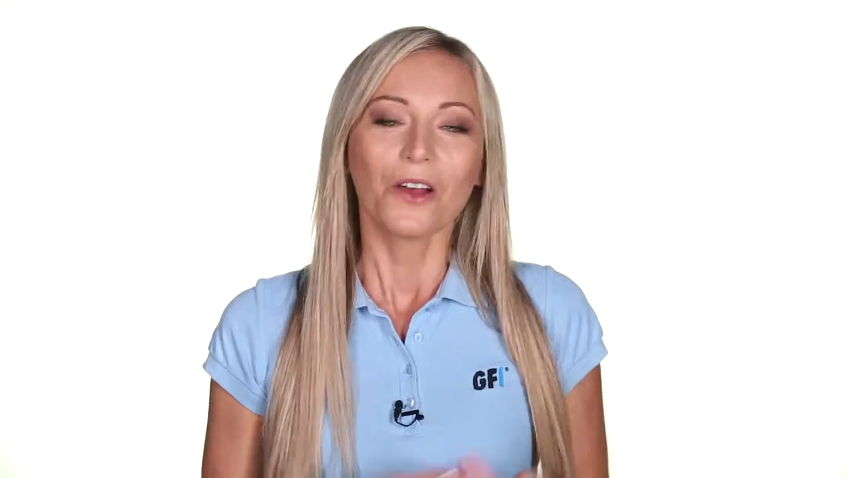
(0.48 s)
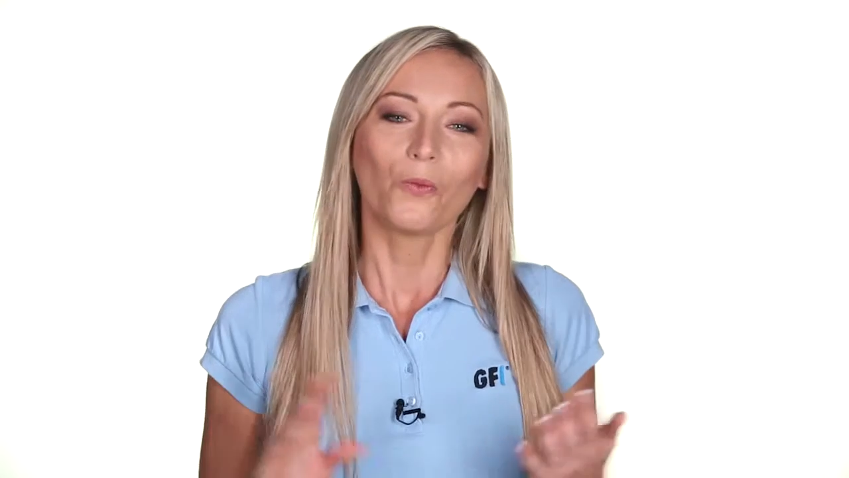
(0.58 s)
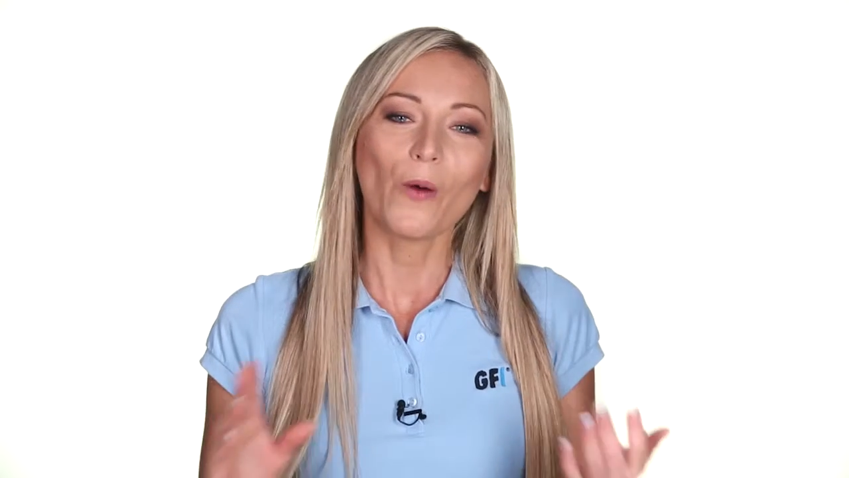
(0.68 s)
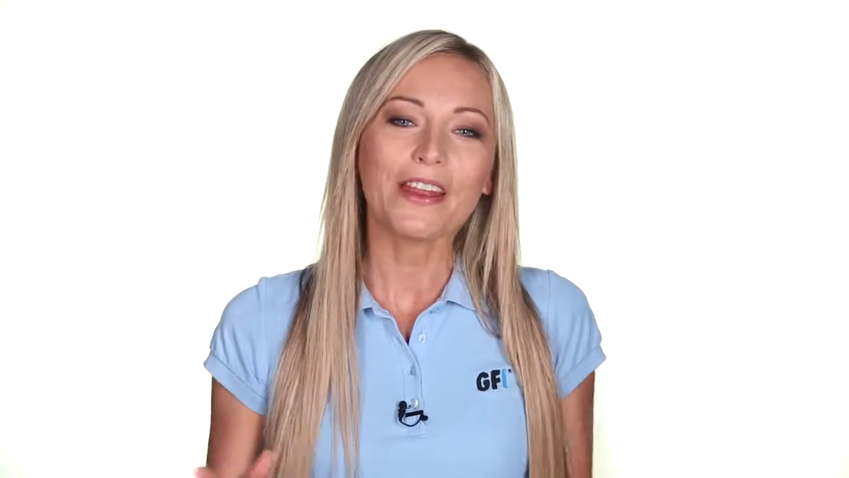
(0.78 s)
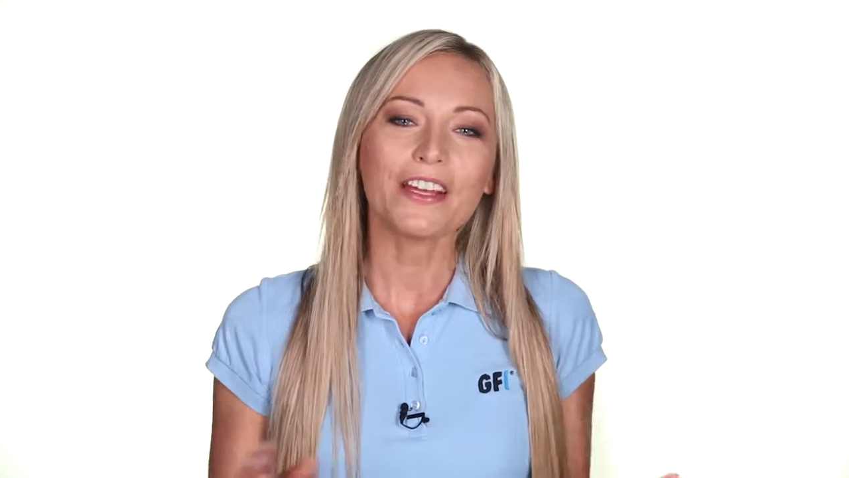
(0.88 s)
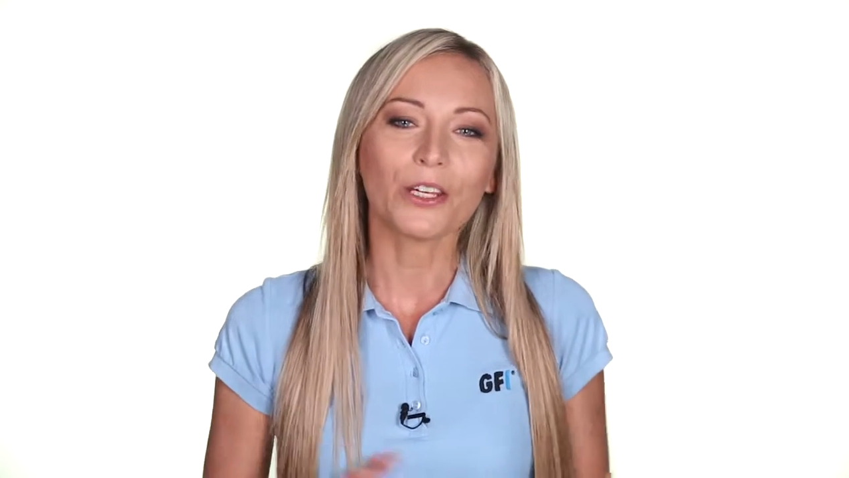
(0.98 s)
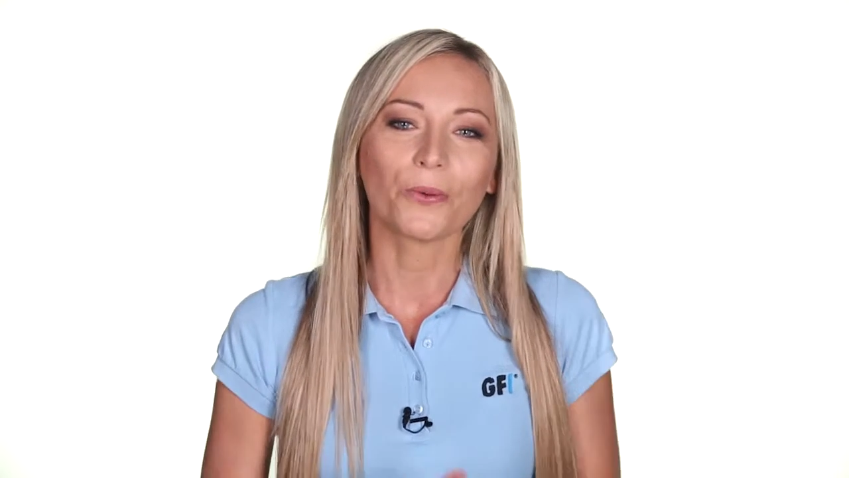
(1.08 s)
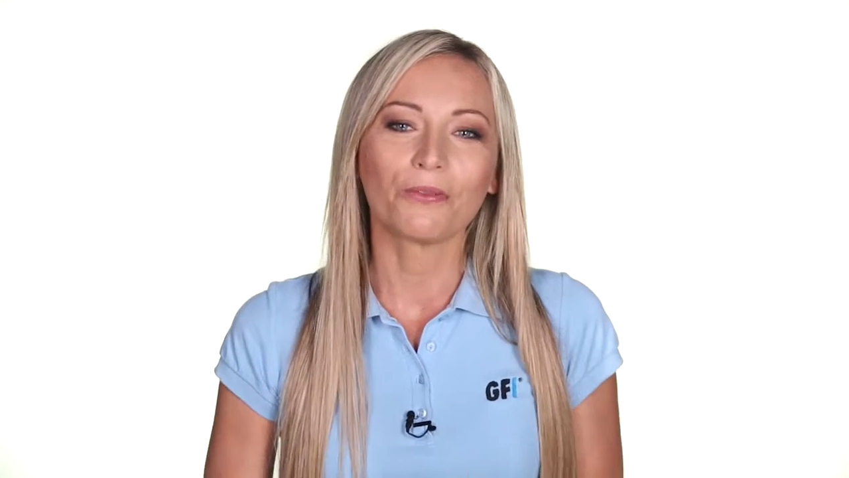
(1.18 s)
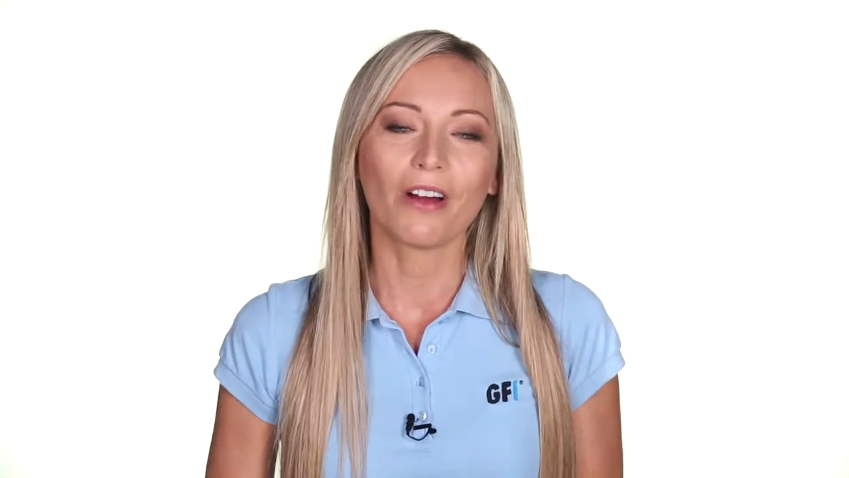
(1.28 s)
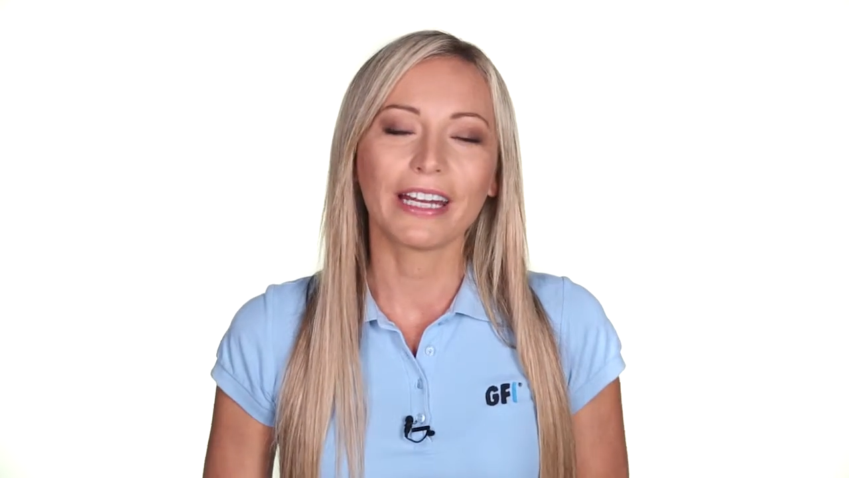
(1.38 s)
Whether
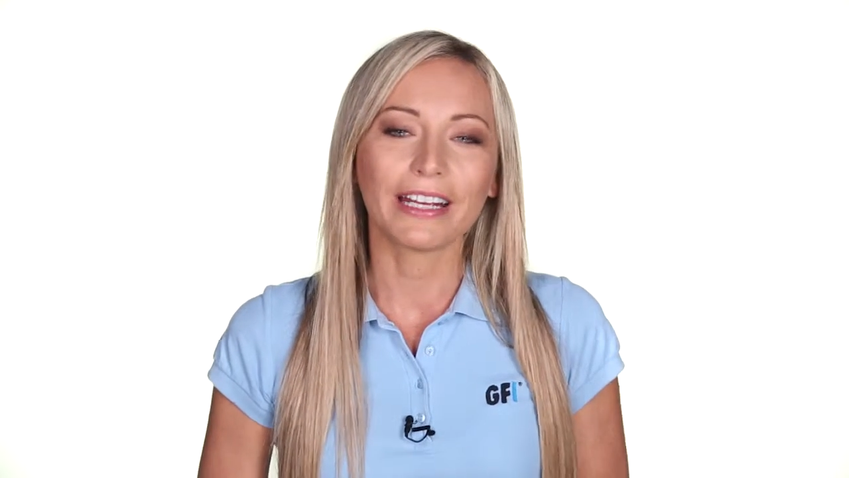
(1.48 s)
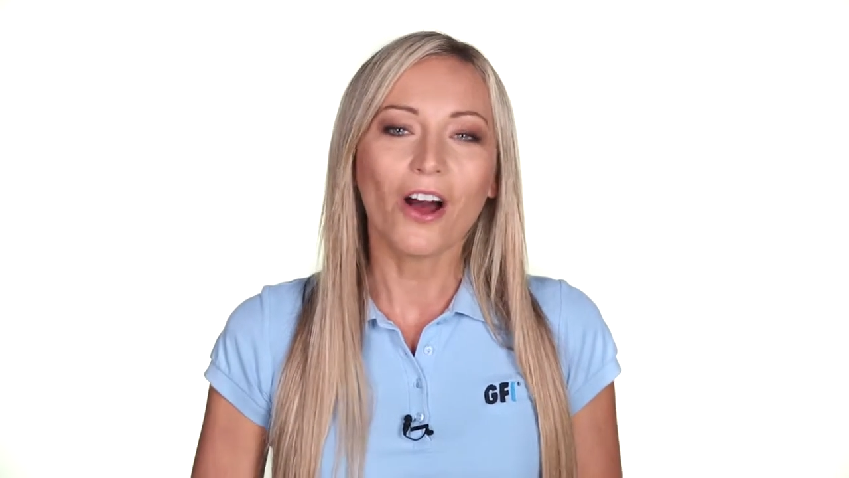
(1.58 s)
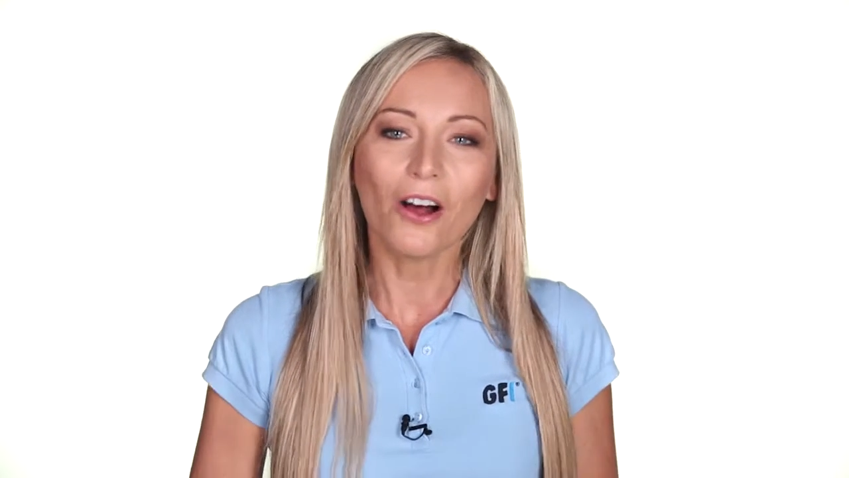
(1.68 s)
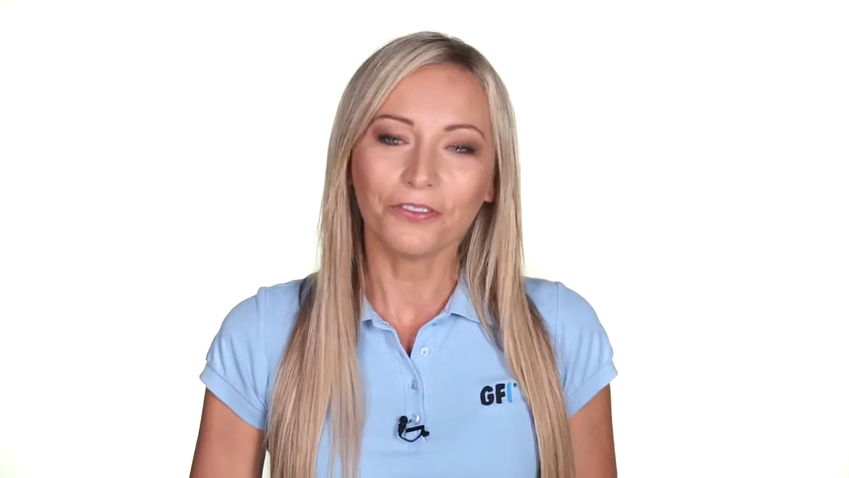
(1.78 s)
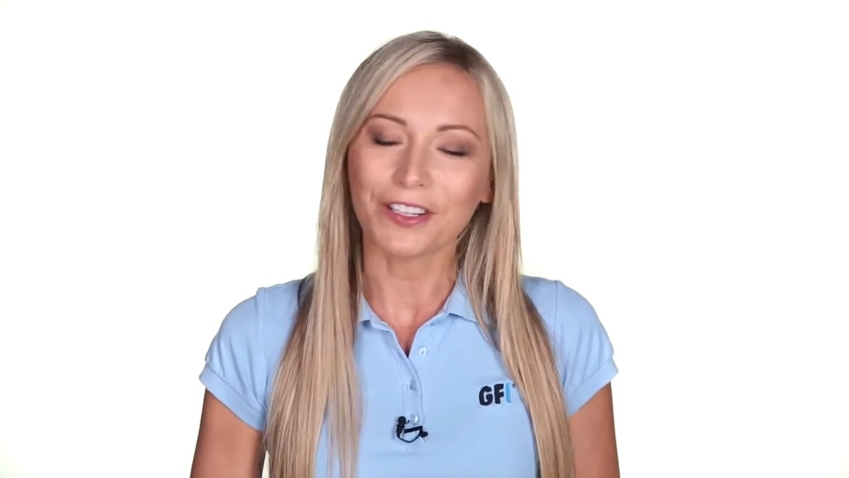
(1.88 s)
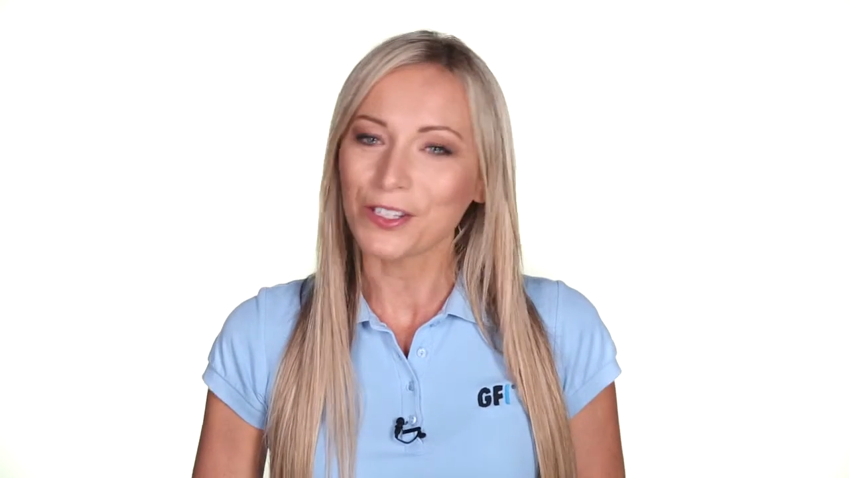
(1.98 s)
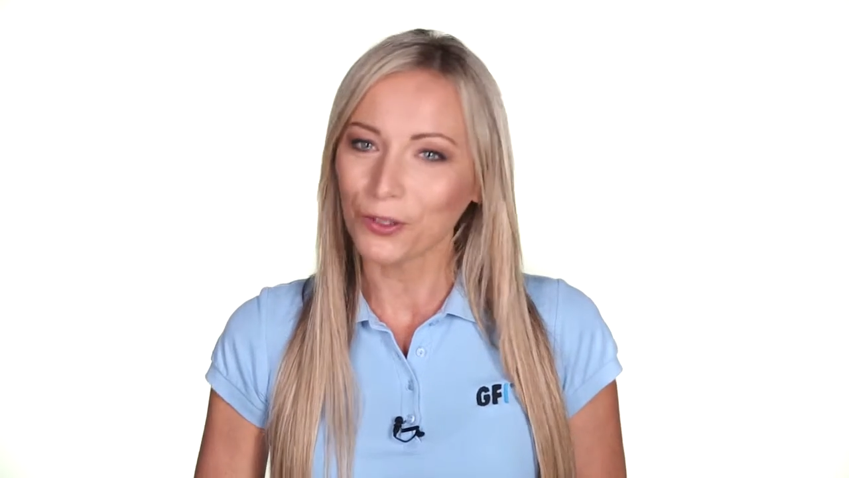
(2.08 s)
you are running Office